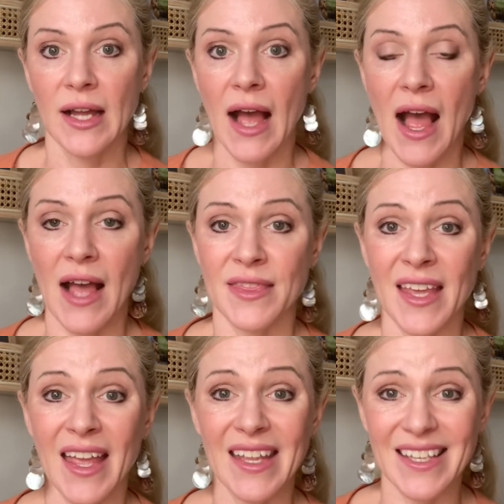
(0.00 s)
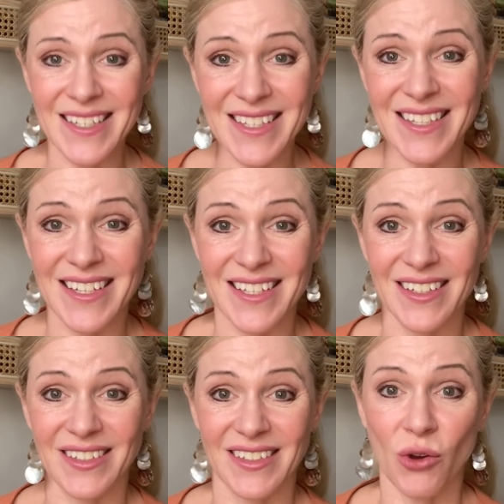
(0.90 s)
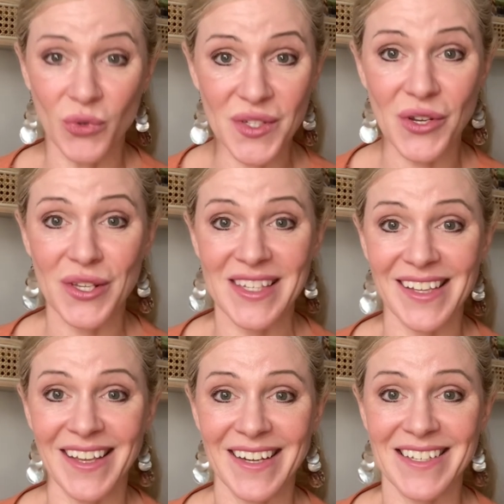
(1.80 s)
and there is also celiac